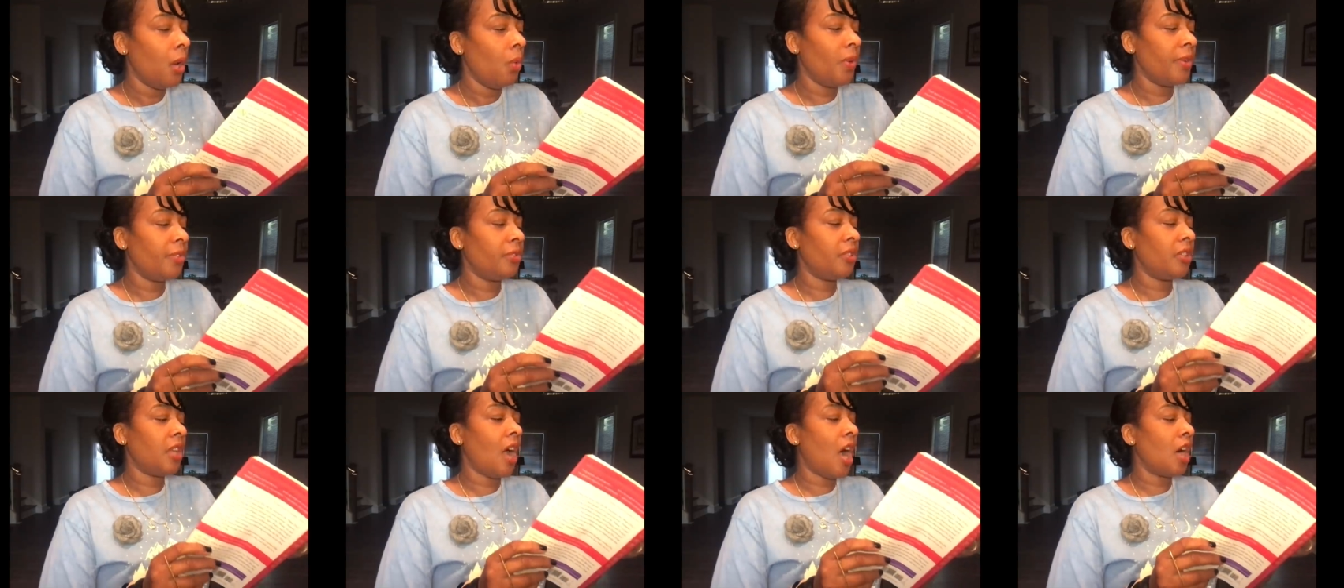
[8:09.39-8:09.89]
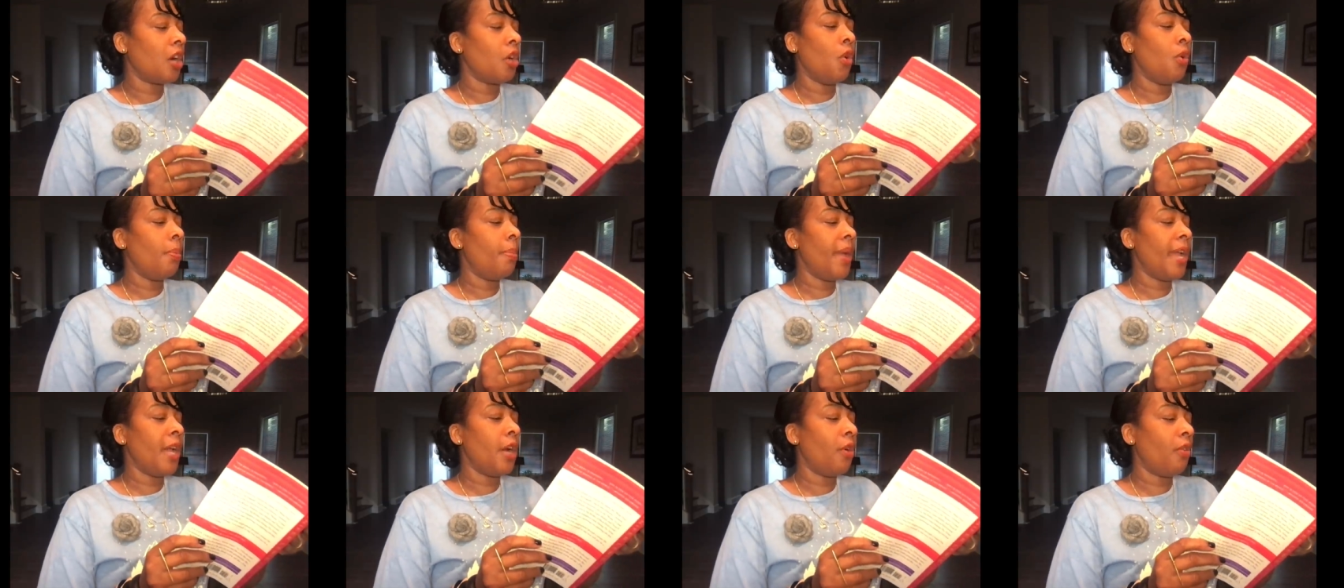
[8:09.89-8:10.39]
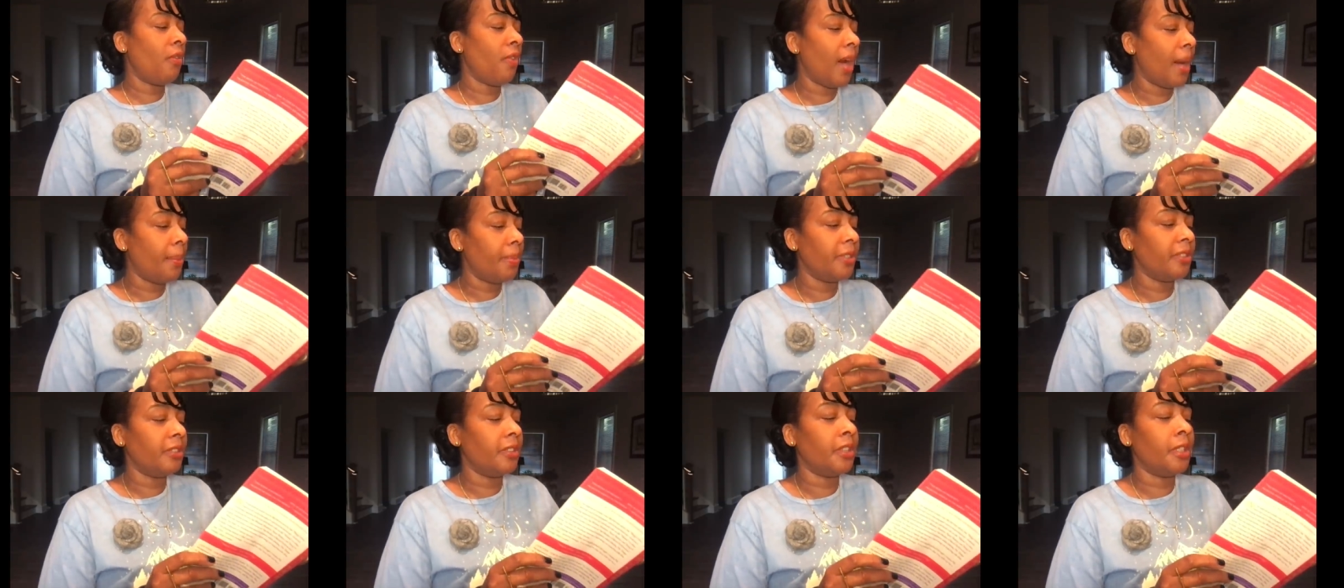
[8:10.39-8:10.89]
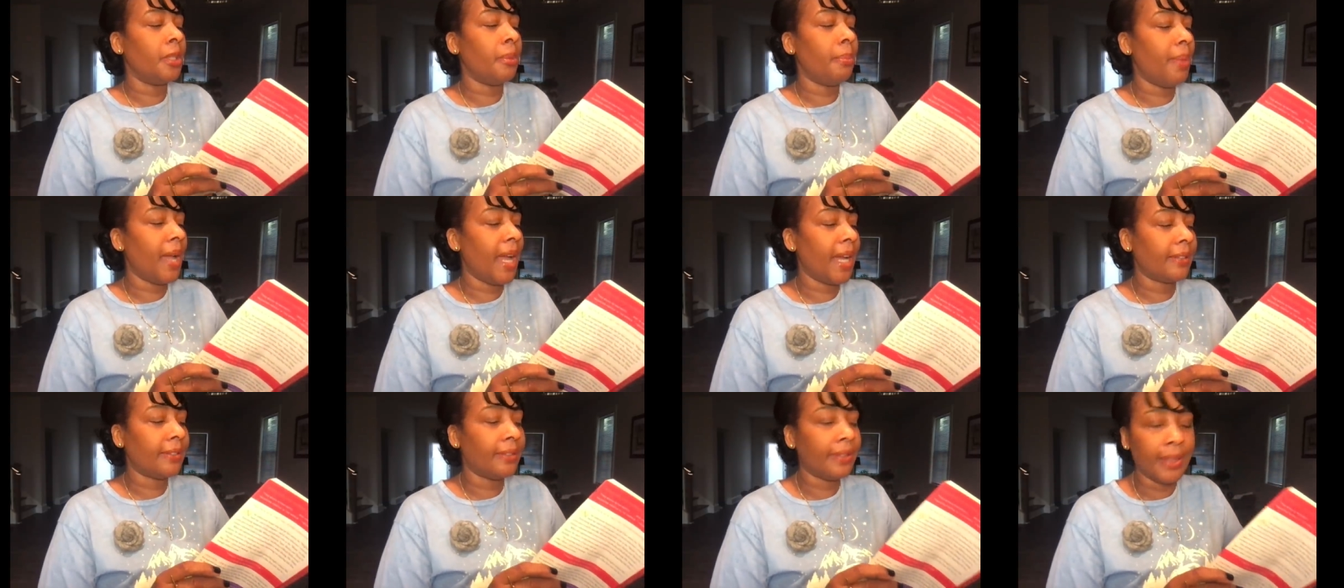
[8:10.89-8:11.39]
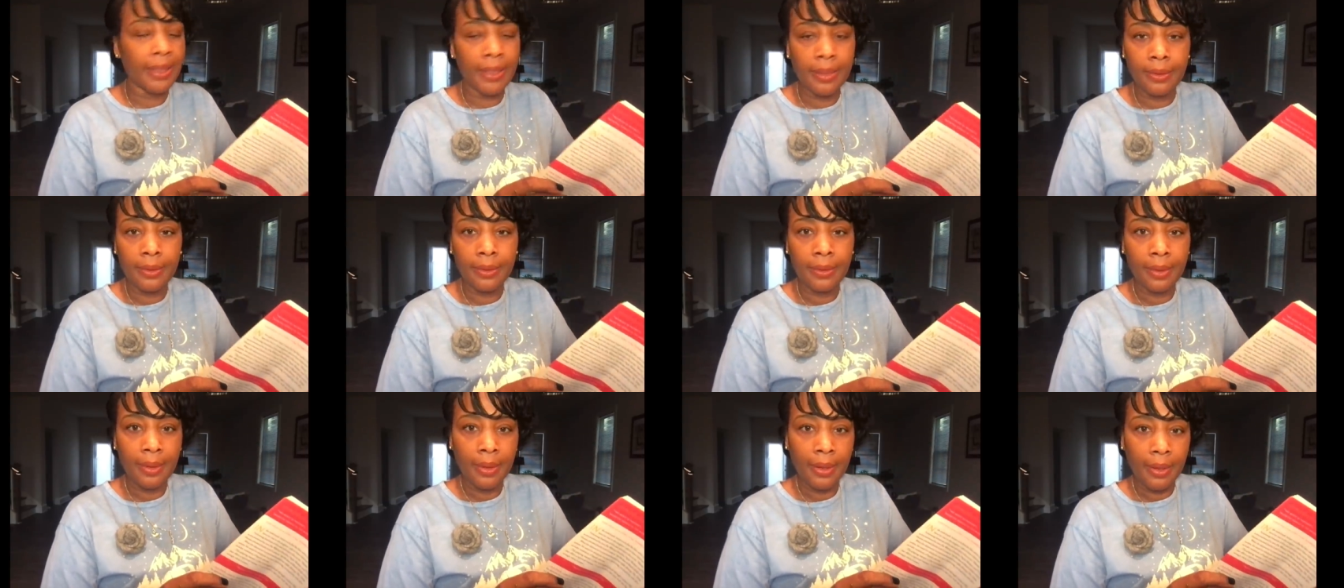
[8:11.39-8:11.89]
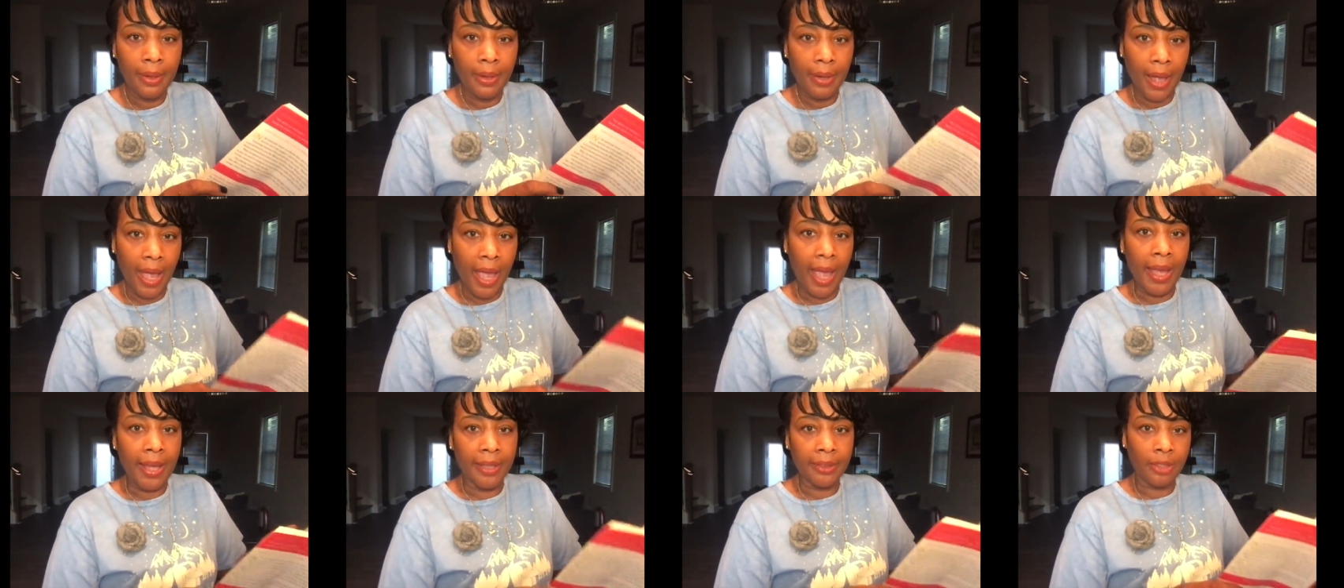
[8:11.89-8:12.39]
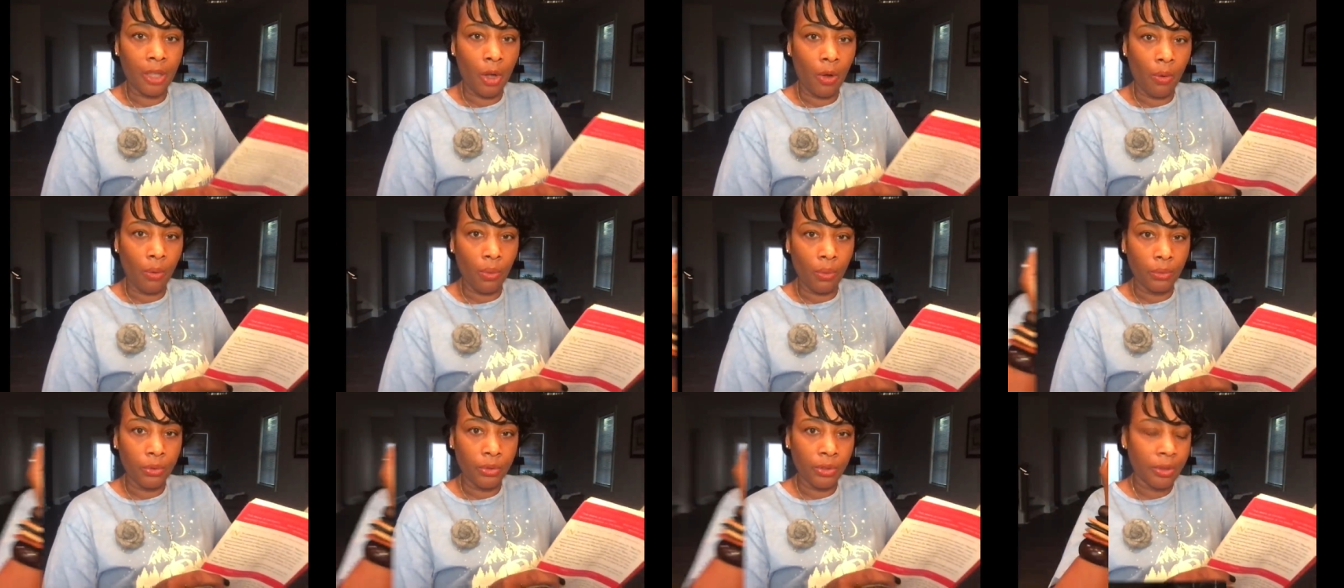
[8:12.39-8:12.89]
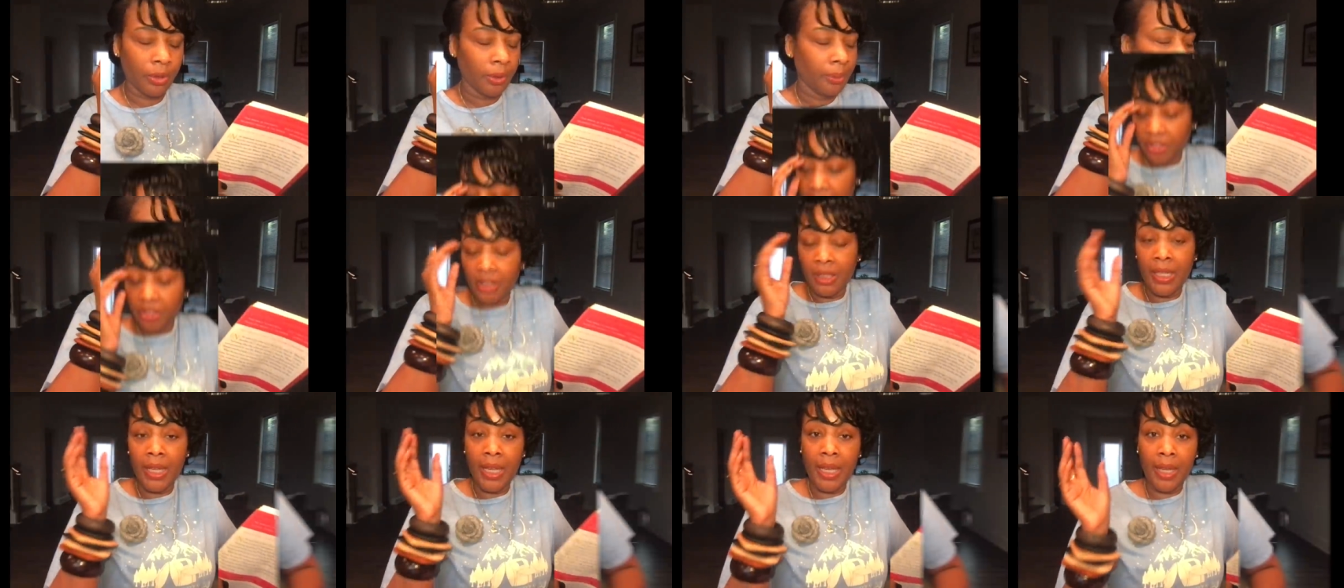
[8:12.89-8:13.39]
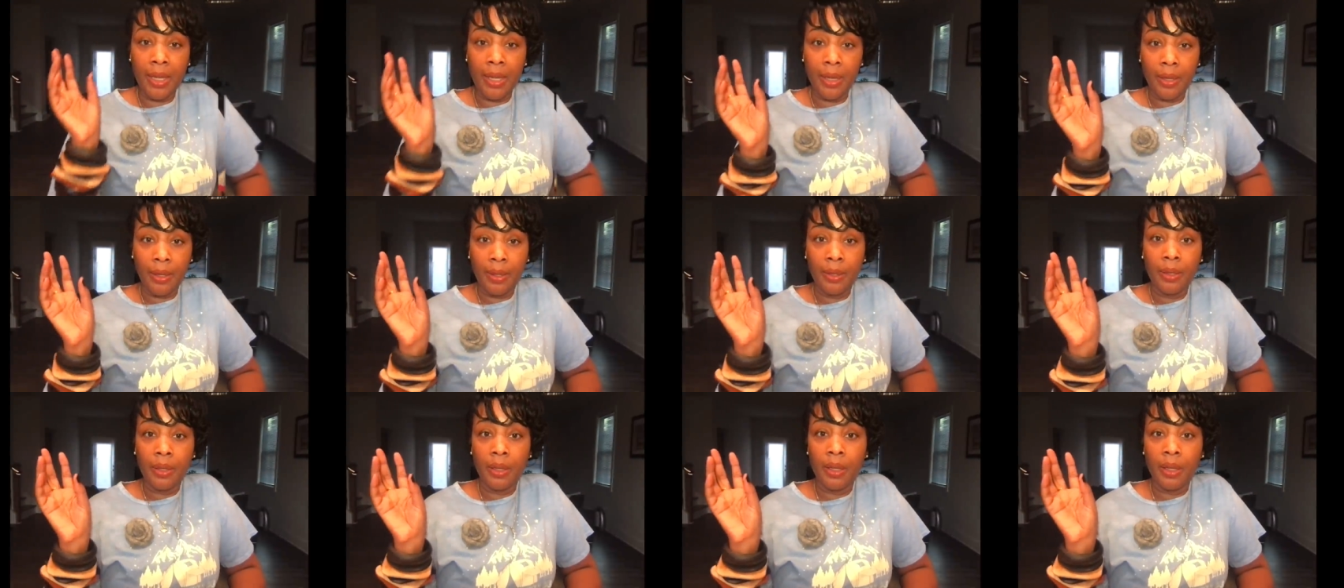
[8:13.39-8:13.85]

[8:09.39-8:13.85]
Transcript: with Taco Bell wrappers in the back seat. Assholes. Why she there